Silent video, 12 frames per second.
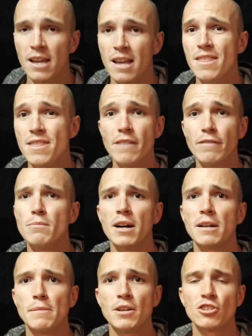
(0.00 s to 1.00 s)
Never
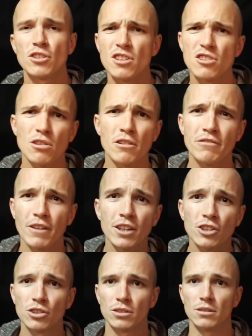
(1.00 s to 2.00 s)
mind mentioning
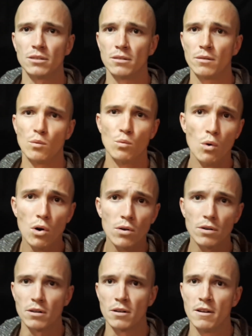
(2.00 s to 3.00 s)
starvation,
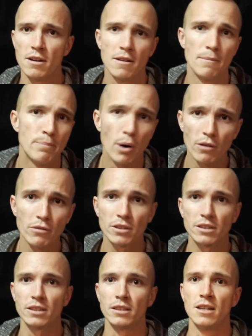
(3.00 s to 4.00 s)
war,
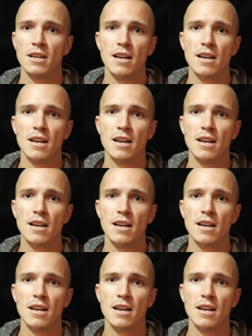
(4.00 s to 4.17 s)
poverty.